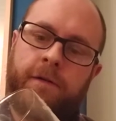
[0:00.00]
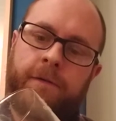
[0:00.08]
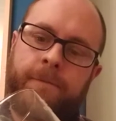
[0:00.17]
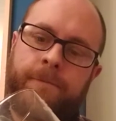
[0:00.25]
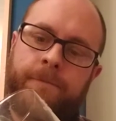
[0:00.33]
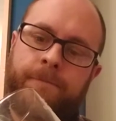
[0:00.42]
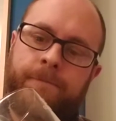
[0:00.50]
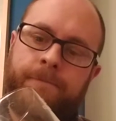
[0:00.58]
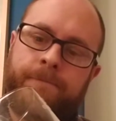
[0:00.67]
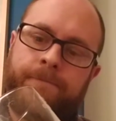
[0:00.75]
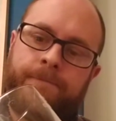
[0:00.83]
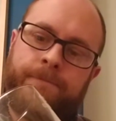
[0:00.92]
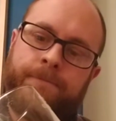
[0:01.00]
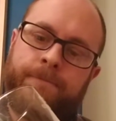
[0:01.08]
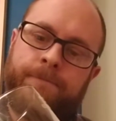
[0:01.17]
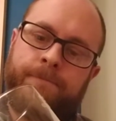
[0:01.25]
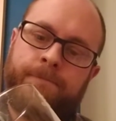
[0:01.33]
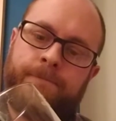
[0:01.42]

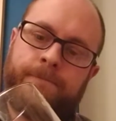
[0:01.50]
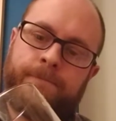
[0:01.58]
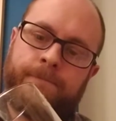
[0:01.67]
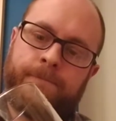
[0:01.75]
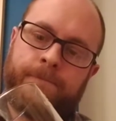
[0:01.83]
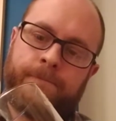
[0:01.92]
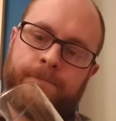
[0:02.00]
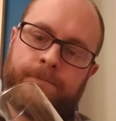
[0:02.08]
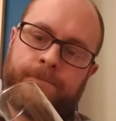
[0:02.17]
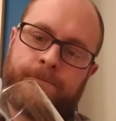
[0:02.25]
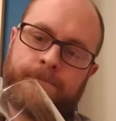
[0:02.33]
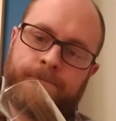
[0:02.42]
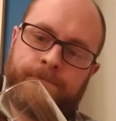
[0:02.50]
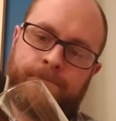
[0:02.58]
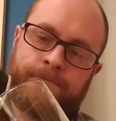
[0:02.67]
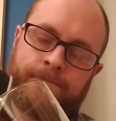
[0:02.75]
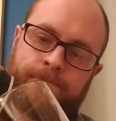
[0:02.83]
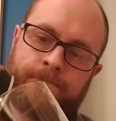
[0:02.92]

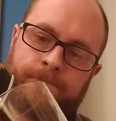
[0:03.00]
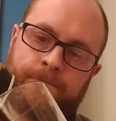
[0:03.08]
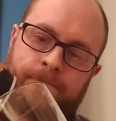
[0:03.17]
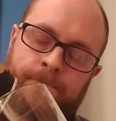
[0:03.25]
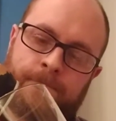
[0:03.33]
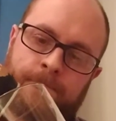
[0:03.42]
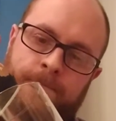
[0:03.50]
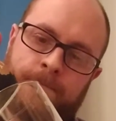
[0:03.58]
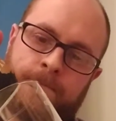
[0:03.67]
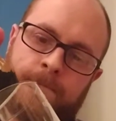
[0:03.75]
Nothing is said.